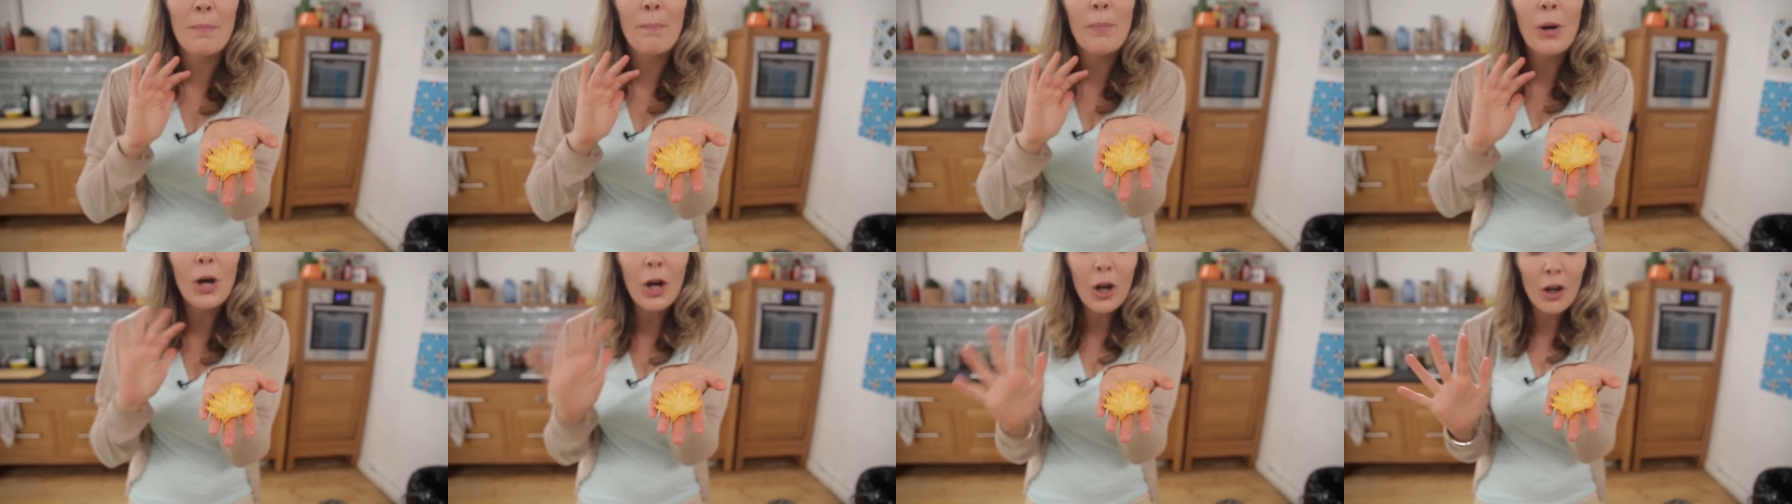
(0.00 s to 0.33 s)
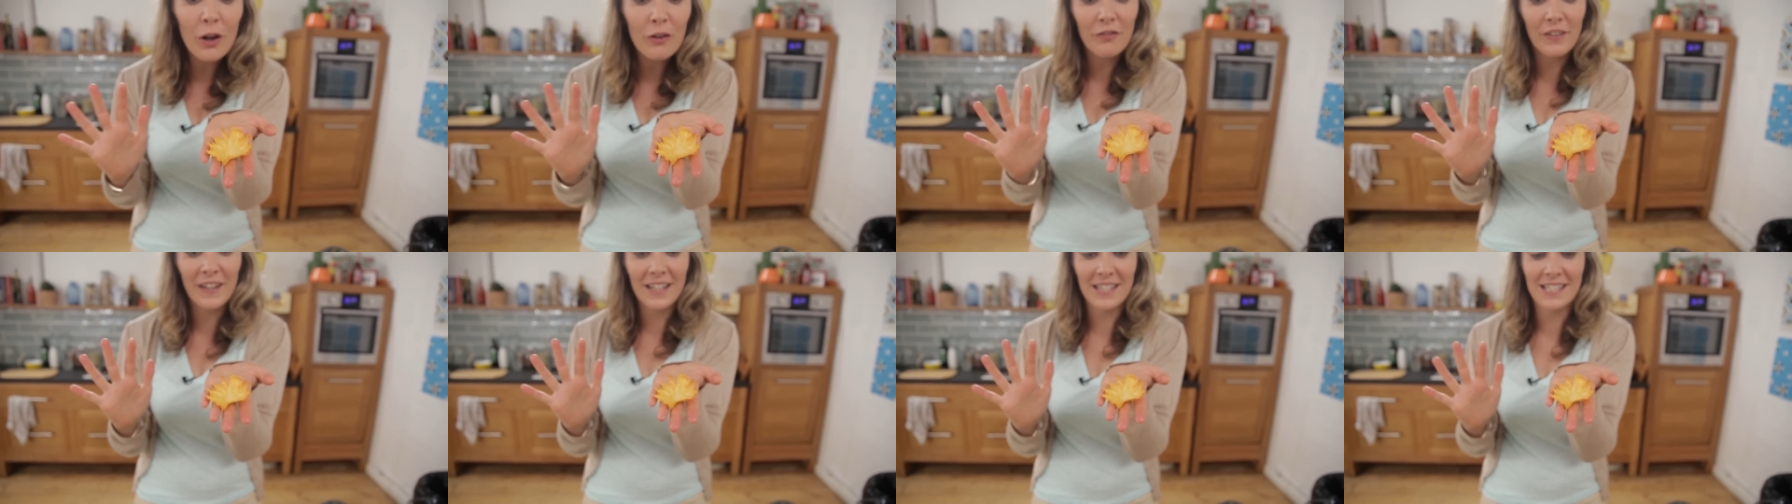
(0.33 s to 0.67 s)

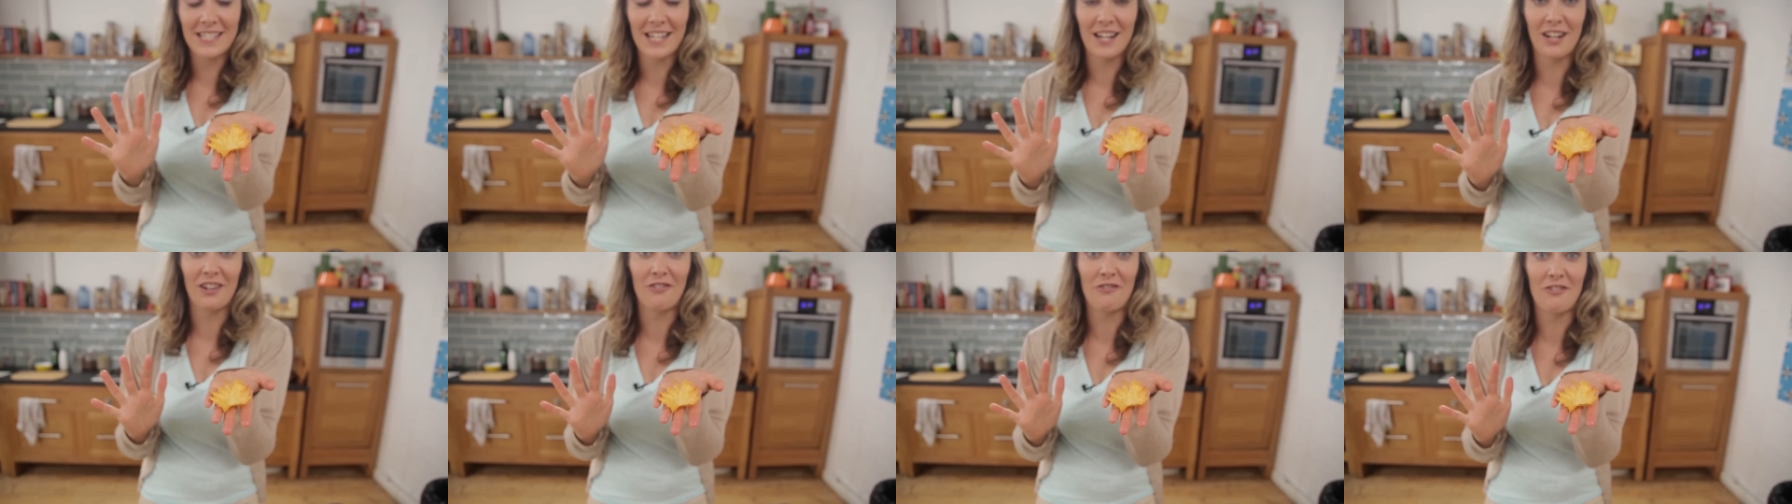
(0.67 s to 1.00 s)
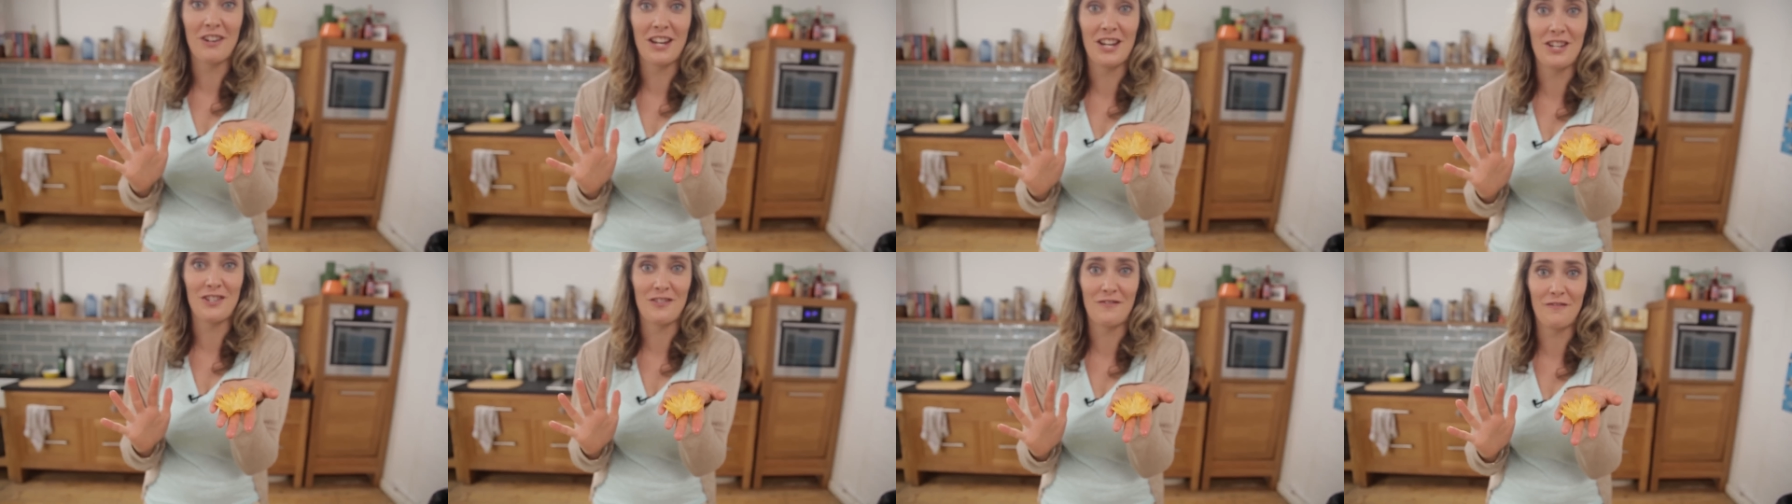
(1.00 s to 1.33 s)
perfect
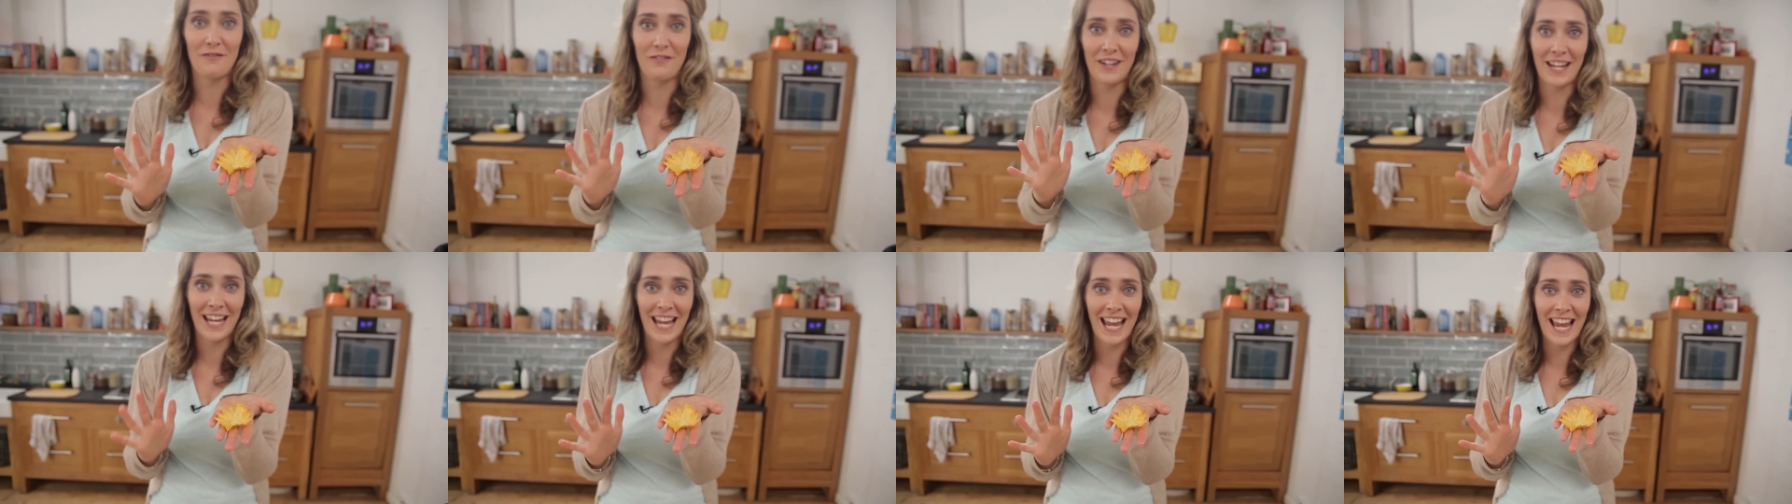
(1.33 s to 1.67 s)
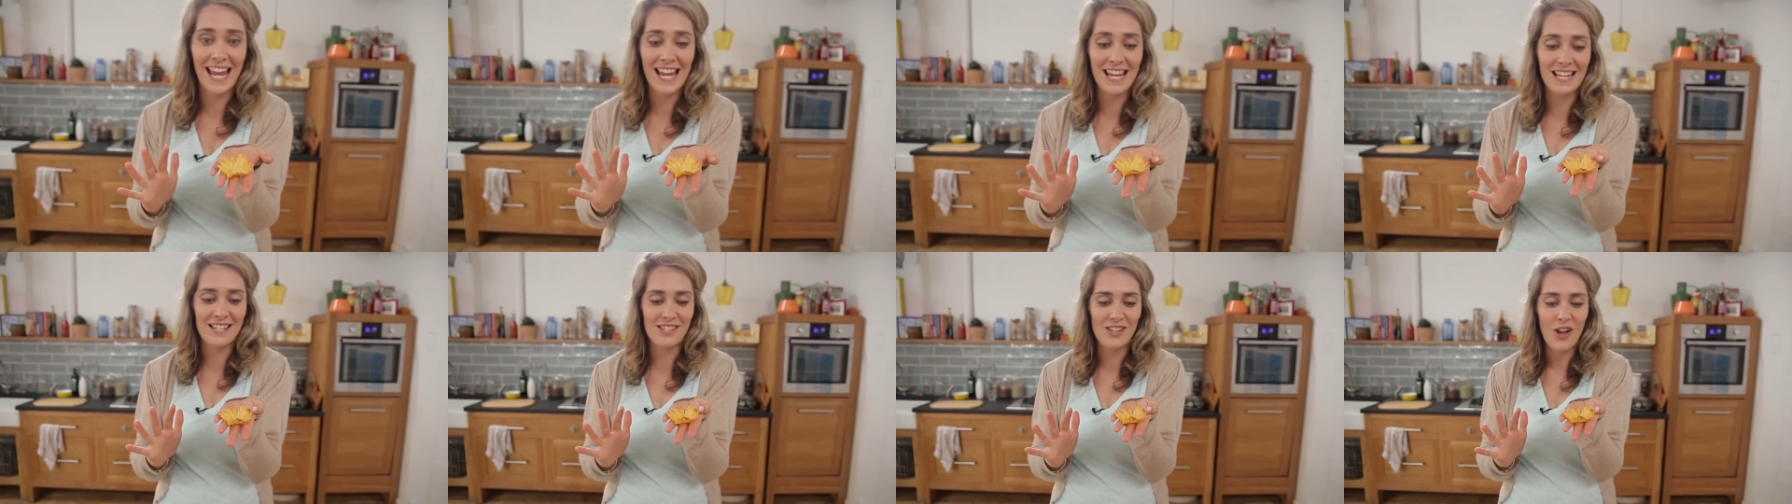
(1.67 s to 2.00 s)
decoration for
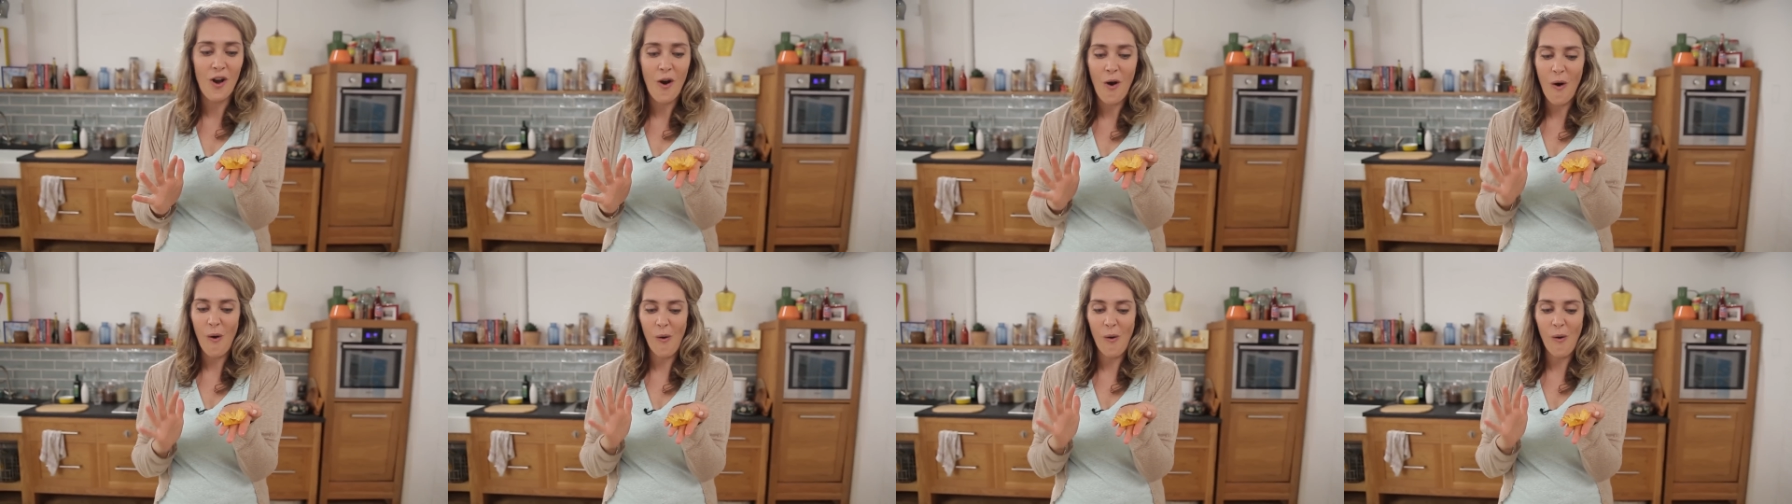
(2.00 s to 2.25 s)
cakes